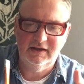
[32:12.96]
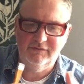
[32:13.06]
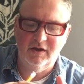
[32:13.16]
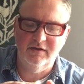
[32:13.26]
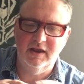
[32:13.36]

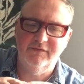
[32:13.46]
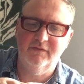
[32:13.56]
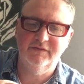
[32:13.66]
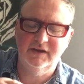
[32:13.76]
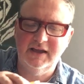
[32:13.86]
if I
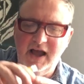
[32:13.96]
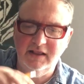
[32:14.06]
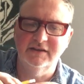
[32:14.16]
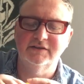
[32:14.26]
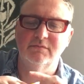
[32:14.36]
if the
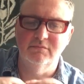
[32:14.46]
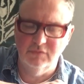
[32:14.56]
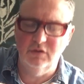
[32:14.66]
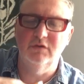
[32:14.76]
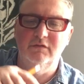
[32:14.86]
colours
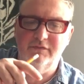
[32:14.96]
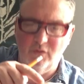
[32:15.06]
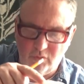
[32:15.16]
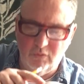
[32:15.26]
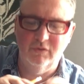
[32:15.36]
move
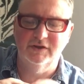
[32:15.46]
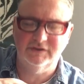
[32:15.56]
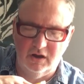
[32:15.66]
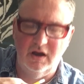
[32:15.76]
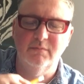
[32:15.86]
all the
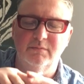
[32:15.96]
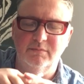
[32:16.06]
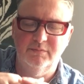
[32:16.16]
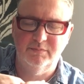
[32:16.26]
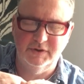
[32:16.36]

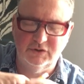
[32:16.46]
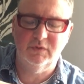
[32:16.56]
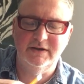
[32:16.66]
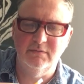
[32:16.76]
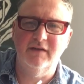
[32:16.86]
time
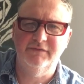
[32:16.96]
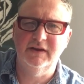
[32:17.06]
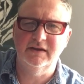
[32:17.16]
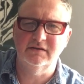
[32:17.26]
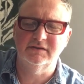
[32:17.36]
between my
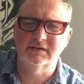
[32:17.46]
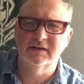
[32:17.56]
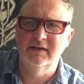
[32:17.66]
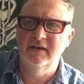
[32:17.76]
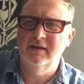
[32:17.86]
fingers,
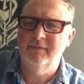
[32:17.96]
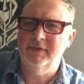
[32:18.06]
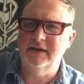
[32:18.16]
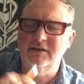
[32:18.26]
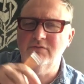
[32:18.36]

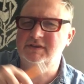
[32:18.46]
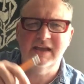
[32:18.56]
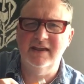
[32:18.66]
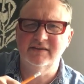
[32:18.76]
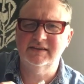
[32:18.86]
they don't
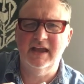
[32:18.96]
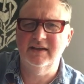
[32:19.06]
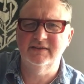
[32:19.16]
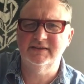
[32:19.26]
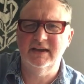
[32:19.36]

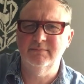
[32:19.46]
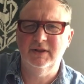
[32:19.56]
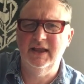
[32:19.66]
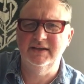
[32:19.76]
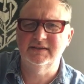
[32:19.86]
stay in the same
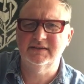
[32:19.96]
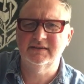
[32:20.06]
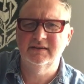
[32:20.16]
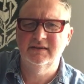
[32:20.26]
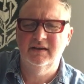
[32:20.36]

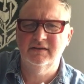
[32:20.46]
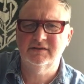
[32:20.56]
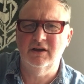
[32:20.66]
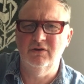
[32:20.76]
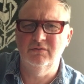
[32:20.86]
place.
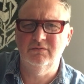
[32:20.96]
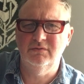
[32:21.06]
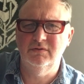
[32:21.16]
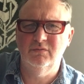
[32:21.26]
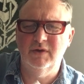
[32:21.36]
So
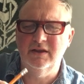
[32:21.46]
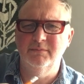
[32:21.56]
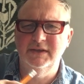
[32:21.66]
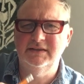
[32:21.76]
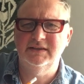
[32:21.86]
when
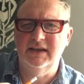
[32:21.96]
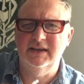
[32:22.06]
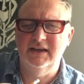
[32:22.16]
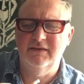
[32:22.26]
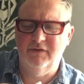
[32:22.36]
I'm
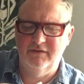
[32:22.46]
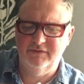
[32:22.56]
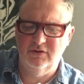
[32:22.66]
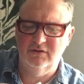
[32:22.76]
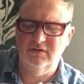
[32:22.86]
knitting, if
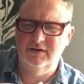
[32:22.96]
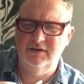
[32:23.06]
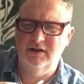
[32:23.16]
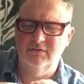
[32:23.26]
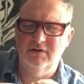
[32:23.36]
I've got
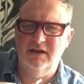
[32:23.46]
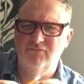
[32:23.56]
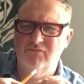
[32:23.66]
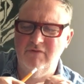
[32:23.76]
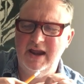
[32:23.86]
you know a
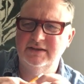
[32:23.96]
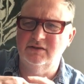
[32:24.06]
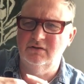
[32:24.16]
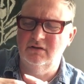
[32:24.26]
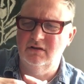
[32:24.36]

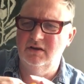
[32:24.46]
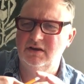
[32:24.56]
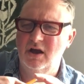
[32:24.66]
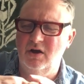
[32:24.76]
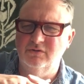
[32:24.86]
red
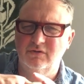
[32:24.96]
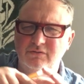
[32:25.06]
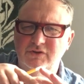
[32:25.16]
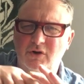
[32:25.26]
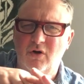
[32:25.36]
yarn
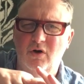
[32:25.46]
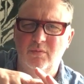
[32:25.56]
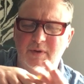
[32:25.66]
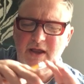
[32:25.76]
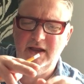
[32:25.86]
on
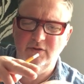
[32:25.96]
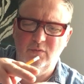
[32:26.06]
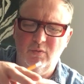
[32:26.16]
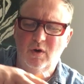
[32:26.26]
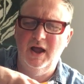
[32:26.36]
top and a
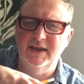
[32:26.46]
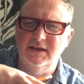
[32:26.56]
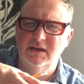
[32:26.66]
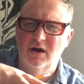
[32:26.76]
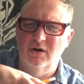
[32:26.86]
white
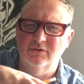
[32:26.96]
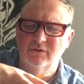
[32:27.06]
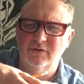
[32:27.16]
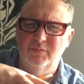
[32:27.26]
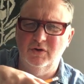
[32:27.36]
yarn
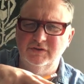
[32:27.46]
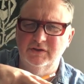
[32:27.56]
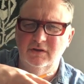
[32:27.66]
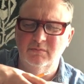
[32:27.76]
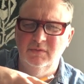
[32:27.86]
on the
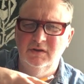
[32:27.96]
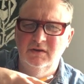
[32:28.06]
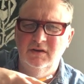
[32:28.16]
bottom,